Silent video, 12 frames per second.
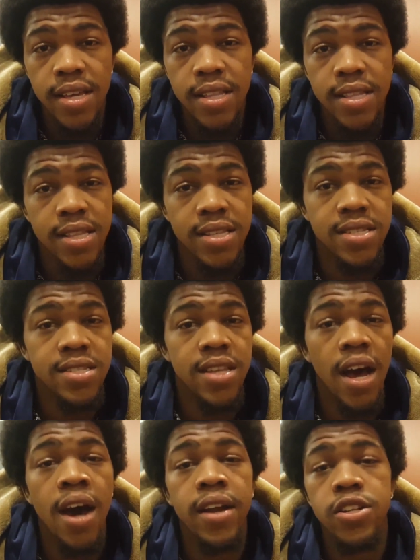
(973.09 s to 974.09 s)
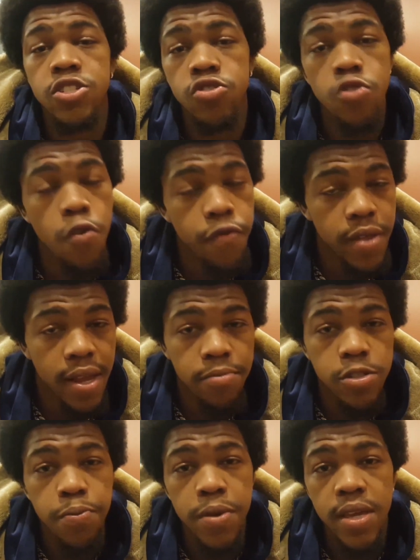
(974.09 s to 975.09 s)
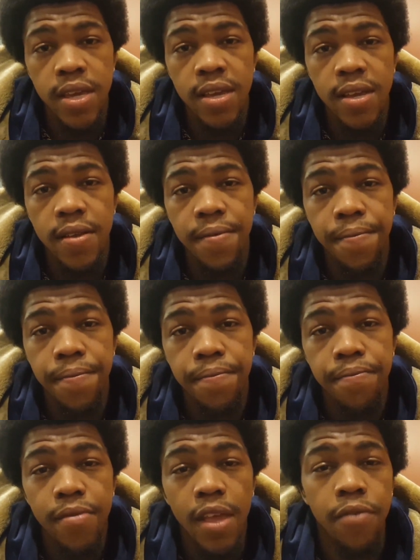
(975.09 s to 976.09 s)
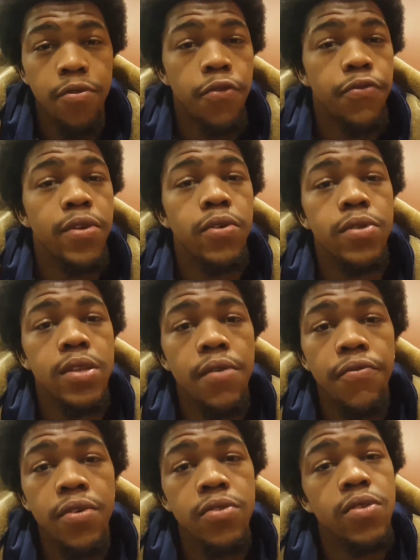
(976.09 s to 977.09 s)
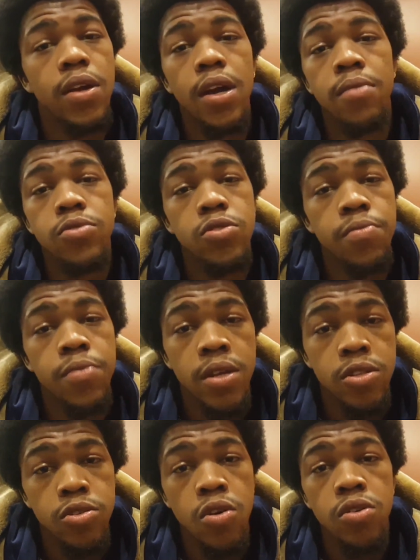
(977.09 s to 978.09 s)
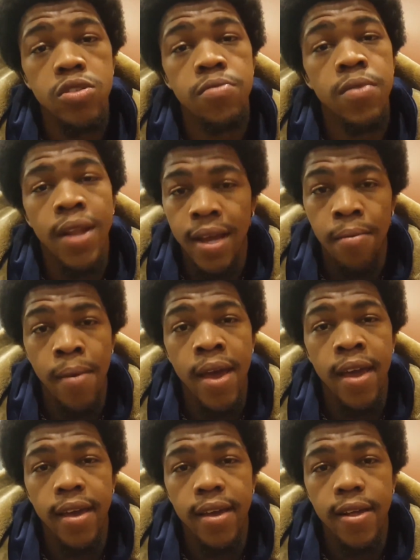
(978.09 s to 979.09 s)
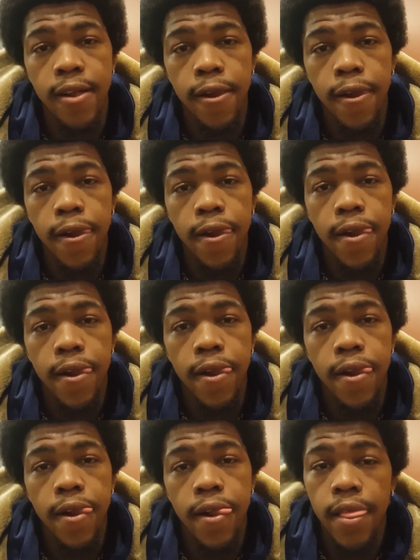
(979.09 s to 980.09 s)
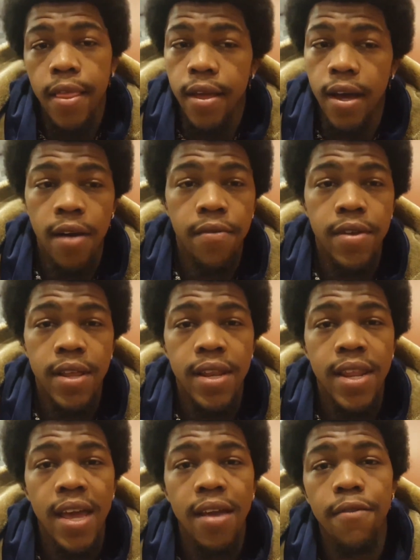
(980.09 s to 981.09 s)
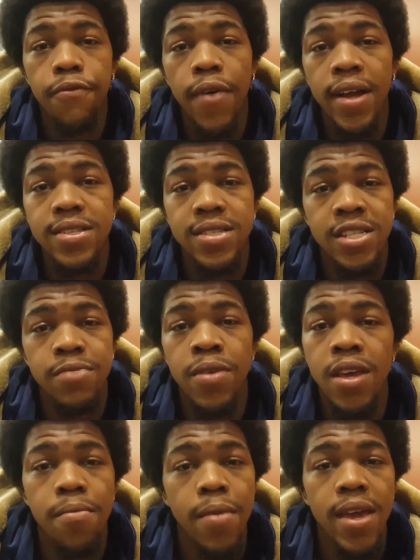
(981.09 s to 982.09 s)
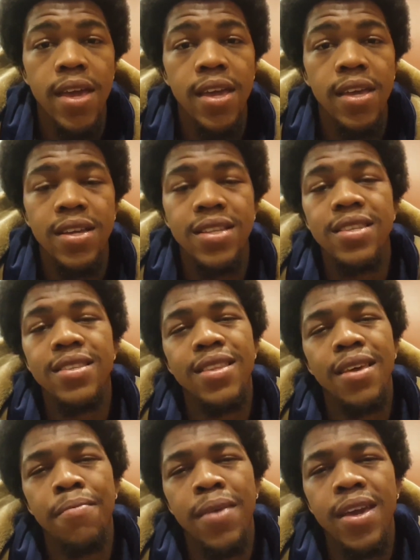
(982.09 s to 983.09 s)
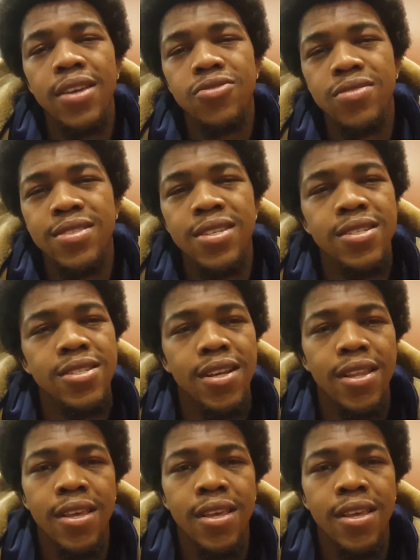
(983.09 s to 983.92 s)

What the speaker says: This is the honest truth that I'm speaking. If you feel different, you can come to me and talk to me like a man. Other than that, fights that's being made, they made strategically.